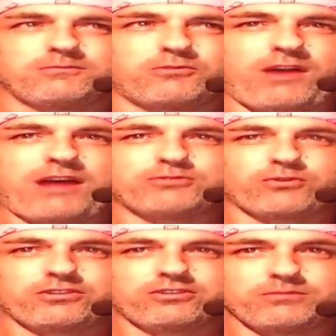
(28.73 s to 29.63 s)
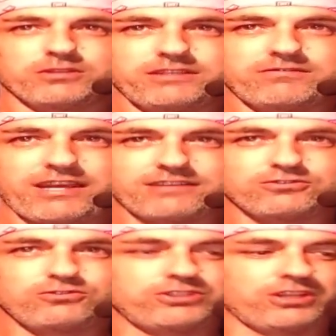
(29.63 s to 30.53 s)
Merab sort of couldn't believe that.
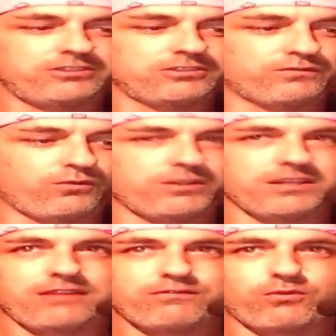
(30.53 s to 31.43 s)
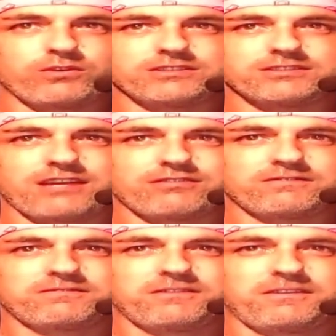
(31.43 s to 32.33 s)
Two judges, forty-eight forty-seven.